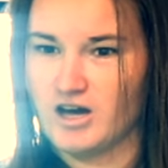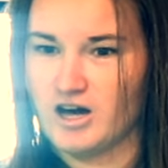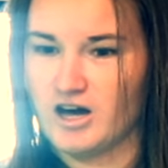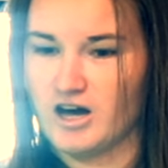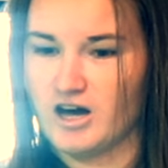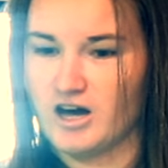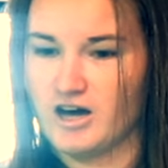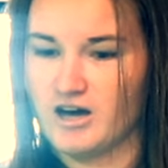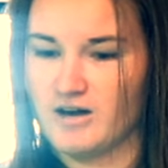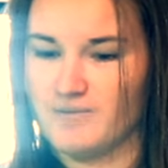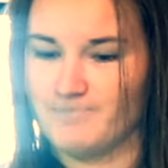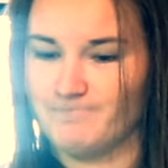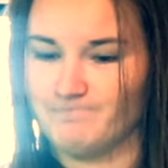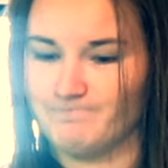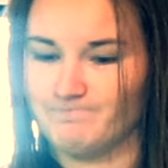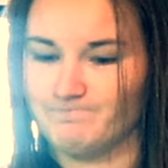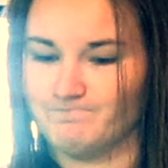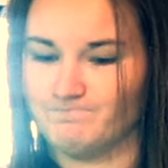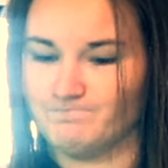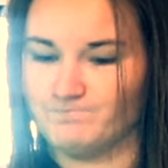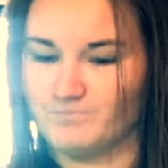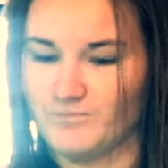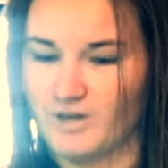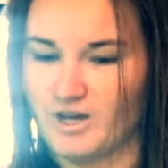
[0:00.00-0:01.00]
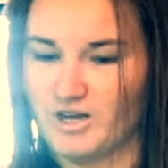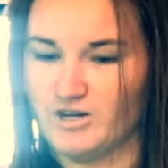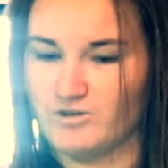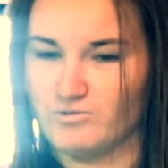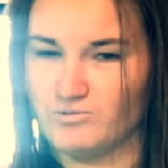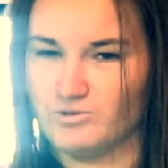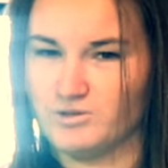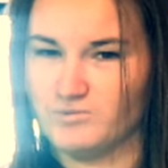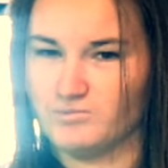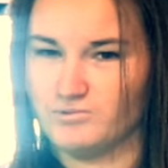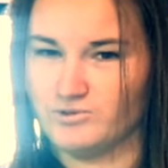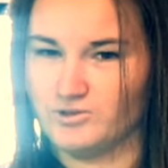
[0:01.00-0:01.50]
Um, I don't
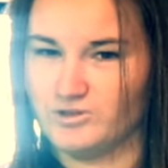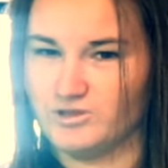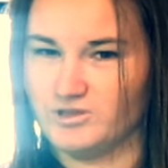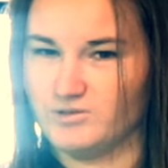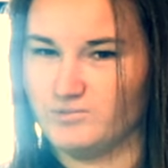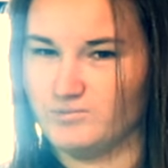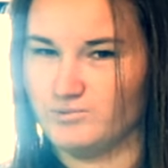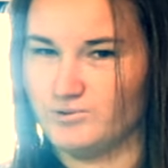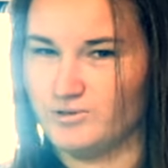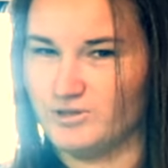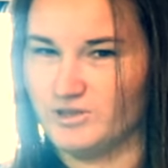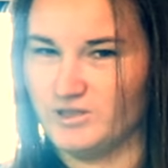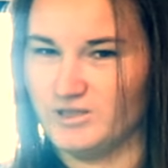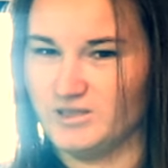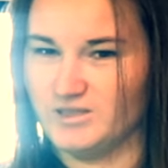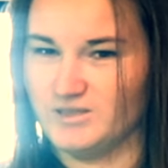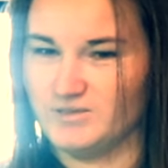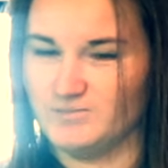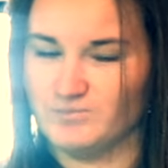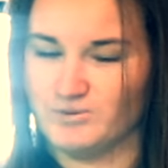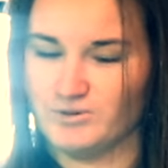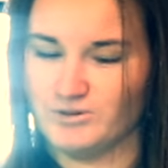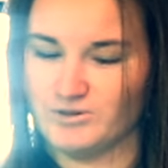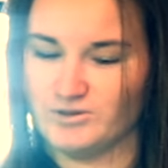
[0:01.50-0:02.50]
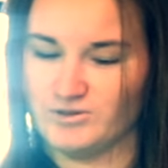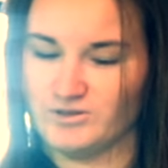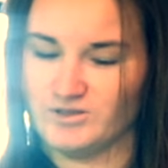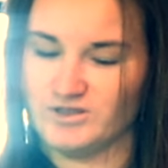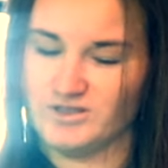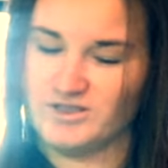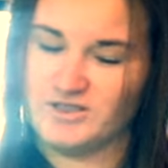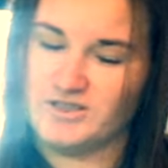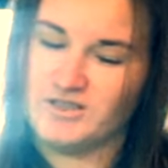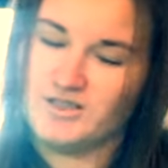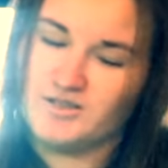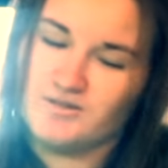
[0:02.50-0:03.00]
want to put putting personal
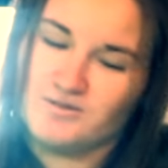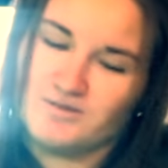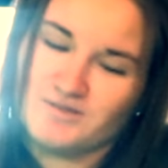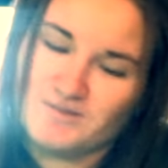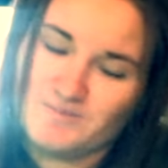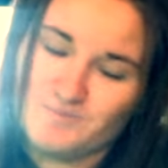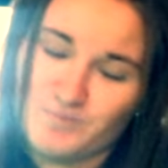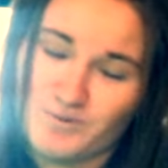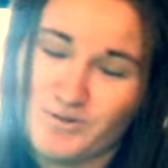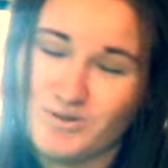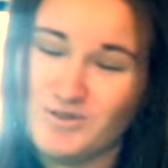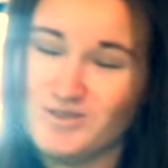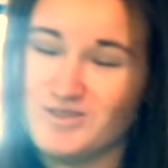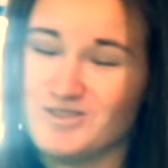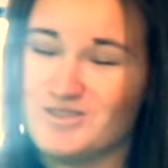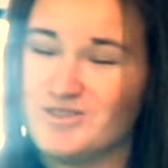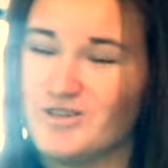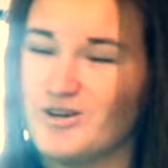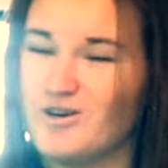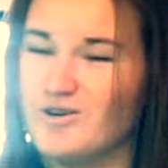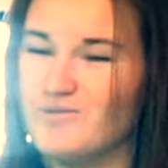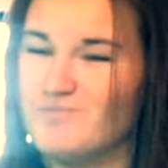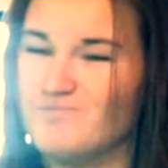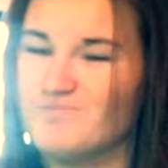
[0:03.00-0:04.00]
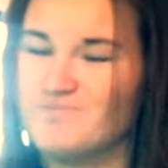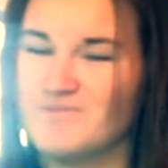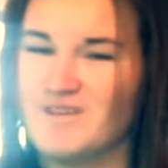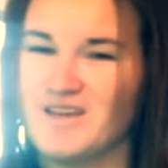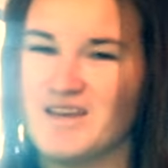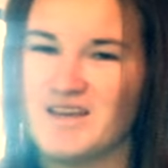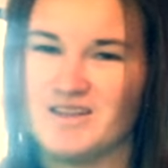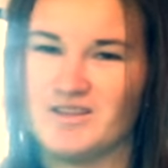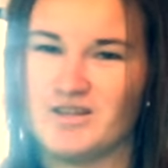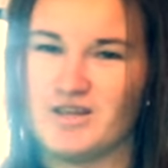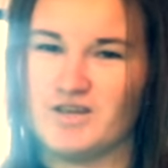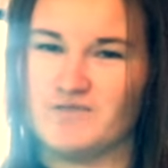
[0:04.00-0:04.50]
personal
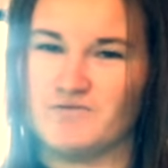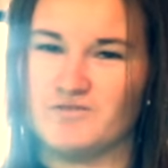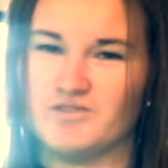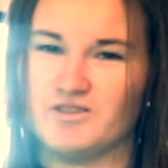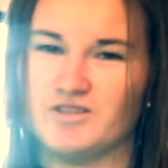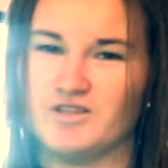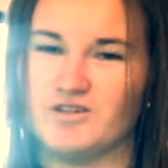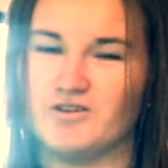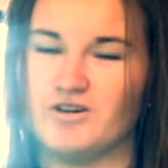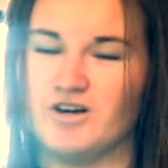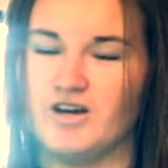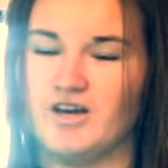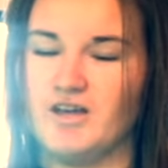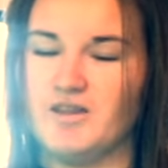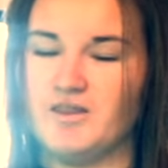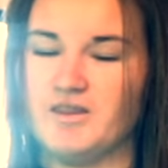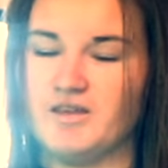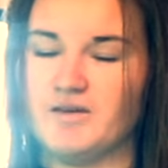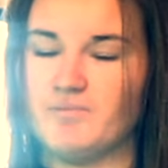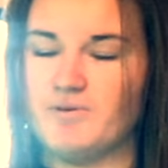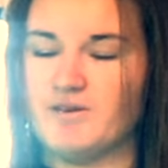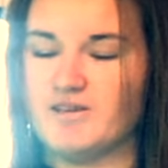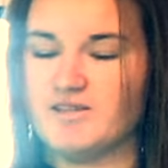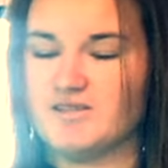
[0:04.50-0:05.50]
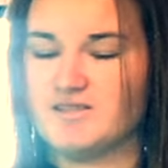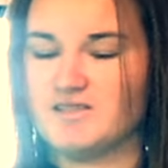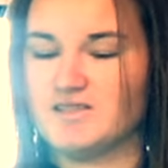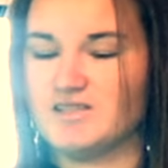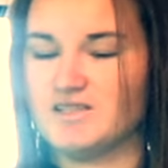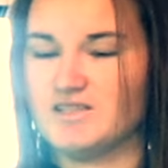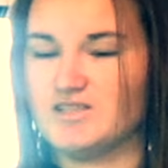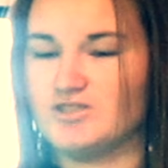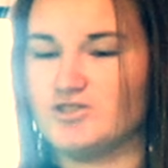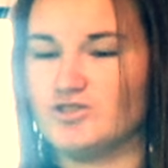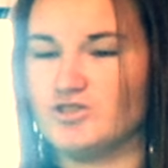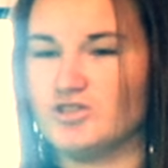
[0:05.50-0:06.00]
life in there. They
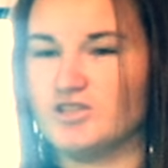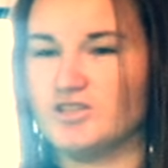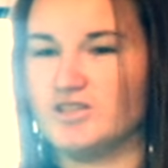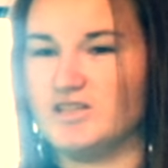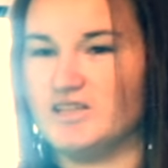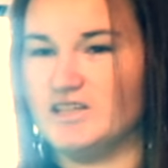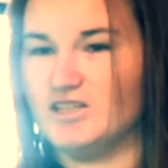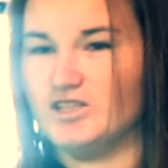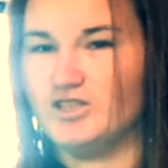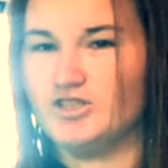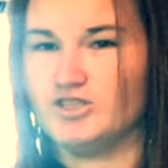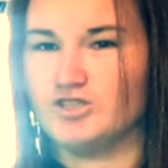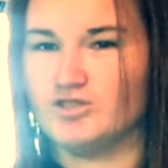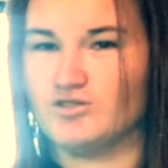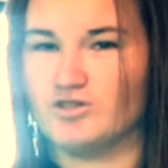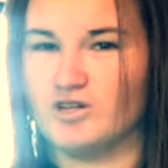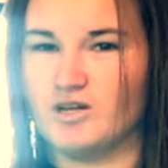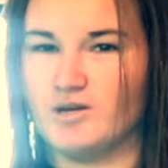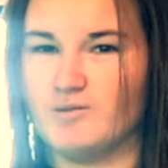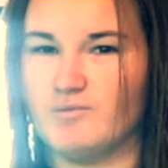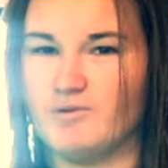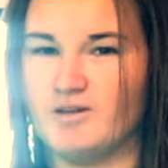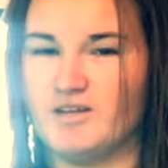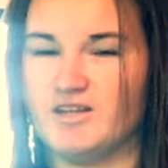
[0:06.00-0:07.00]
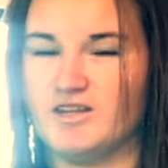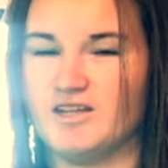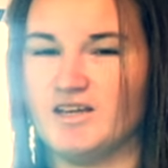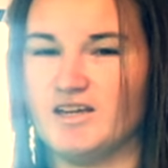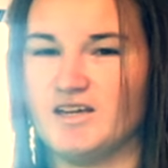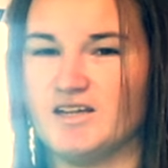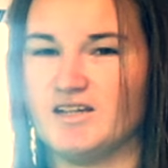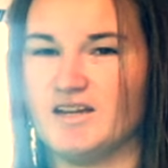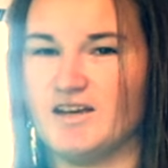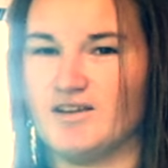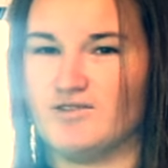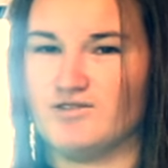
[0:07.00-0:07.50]
basically took an Instagram and they
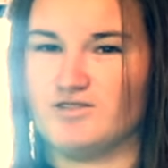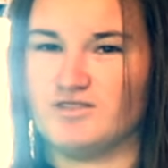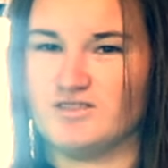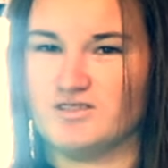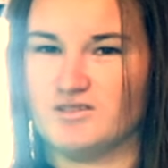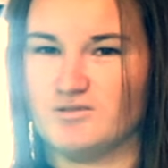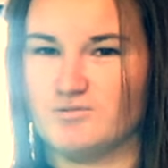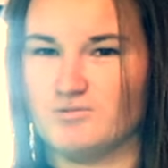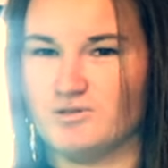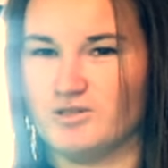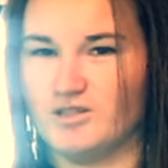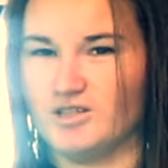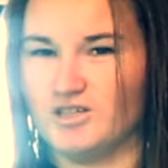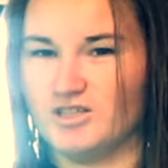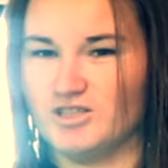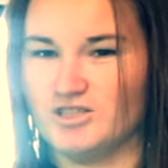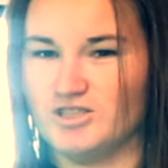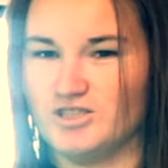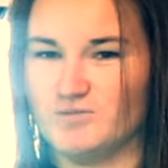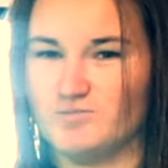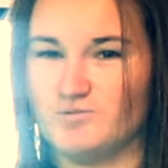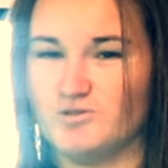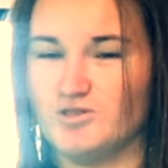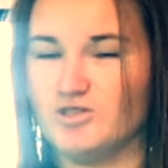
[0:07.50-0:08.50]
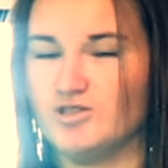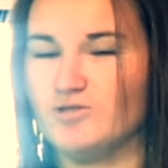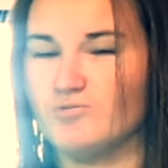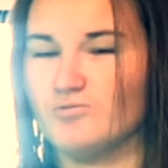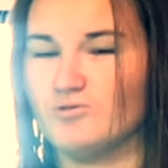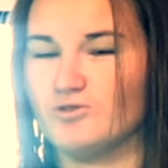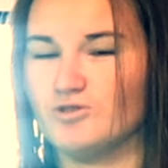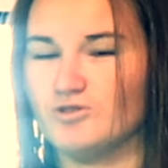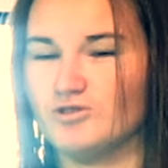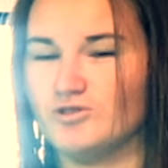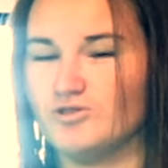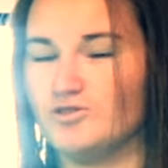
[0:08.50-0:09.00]
announced their relationship to the
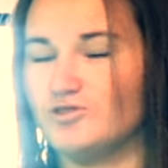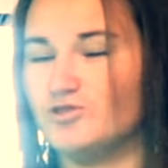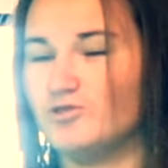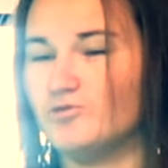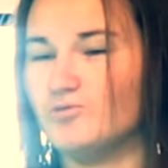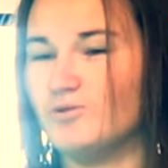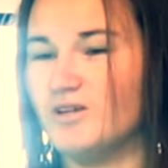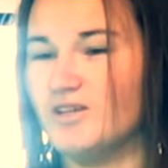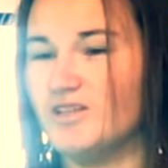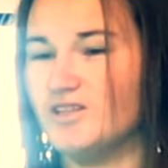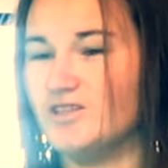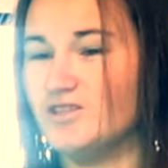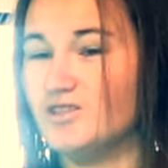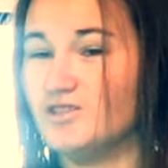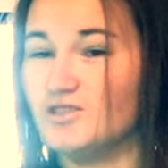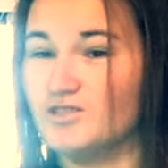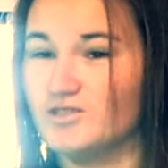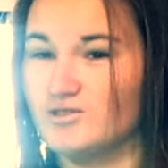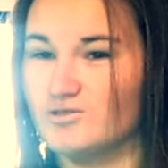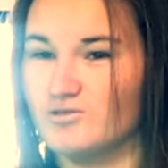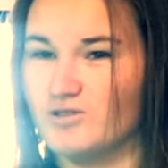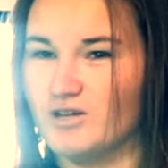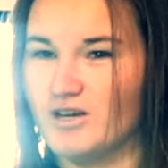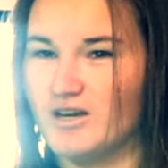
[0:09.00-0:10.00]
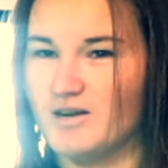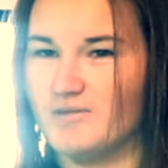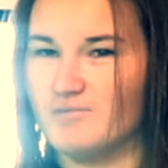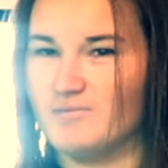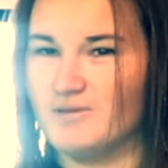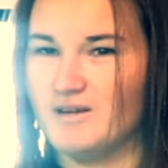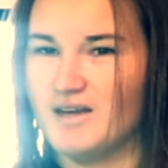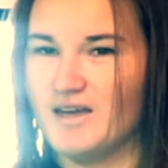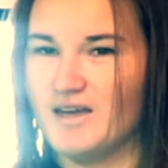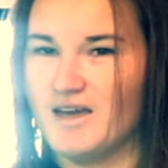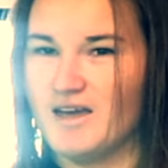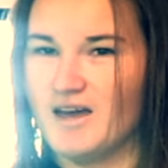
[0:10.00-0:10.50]
world to Instagram.
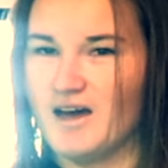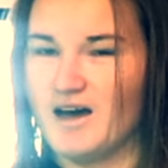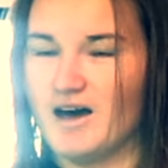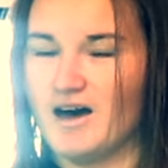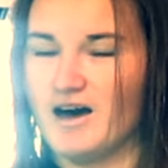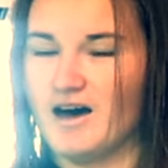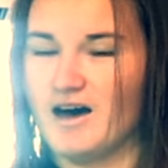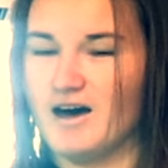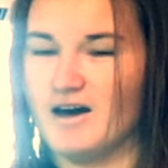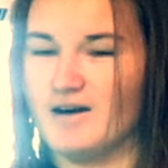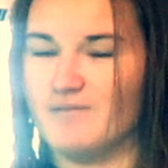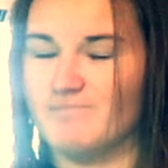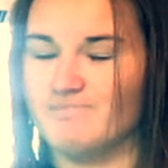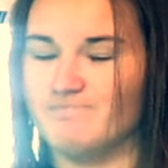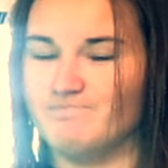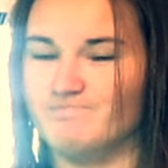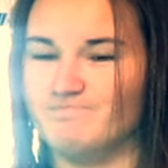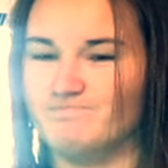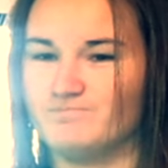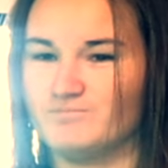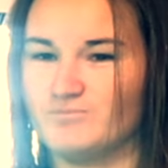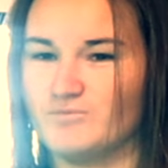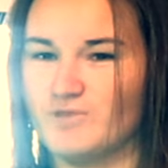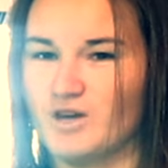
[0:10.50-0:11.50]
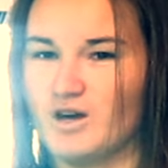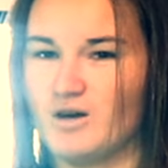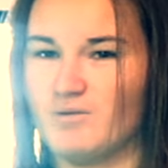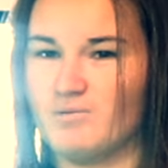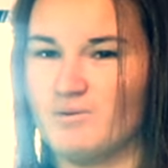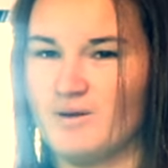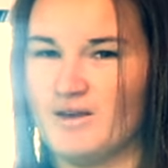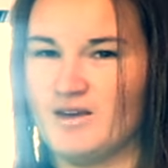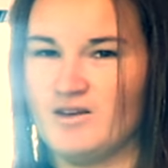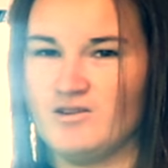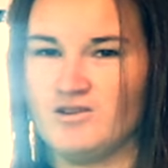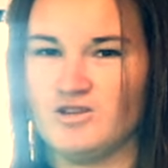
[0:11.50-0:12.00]
Um,
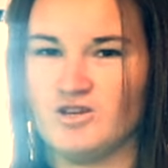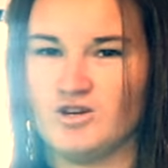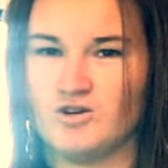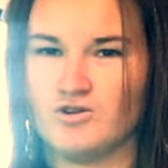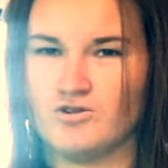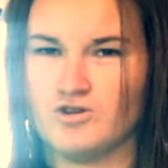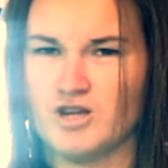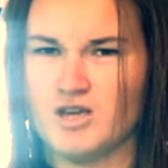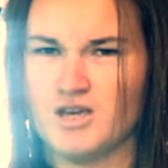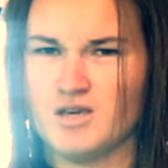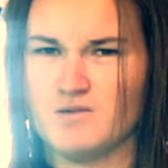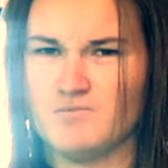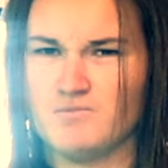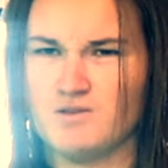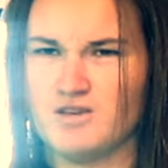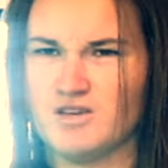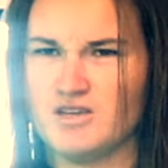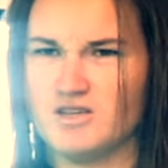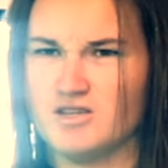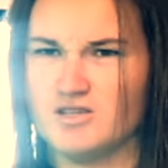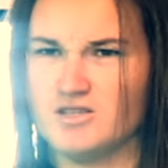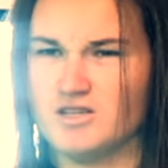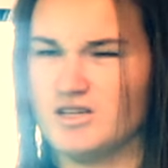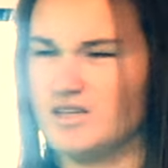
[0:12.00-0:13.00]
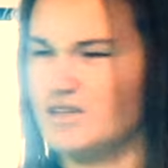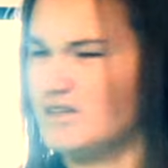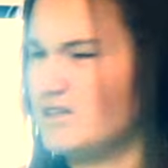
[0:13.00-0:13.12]
apparently her name is, I